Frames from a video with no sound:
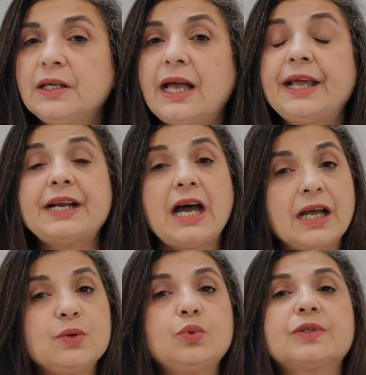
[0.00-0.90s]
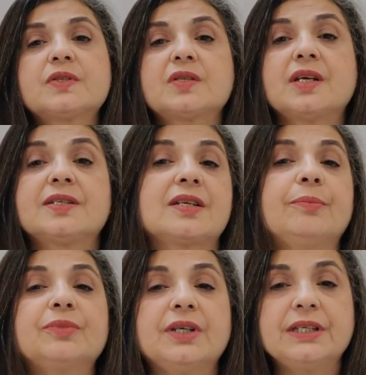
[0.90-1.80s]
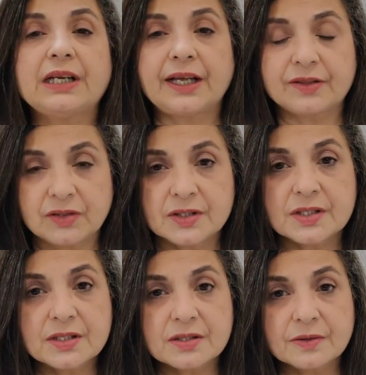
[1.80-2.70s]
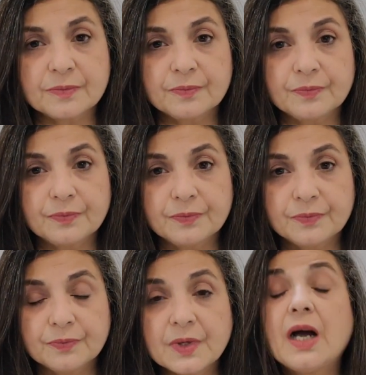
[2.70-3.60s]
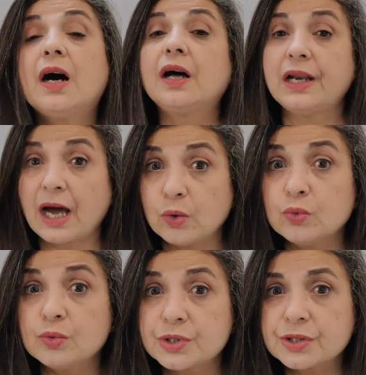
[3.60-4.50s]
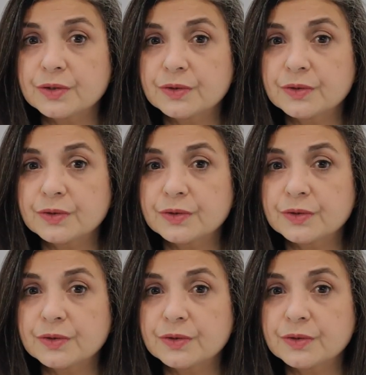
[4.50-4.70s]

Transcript: And I would say something like this, aloud.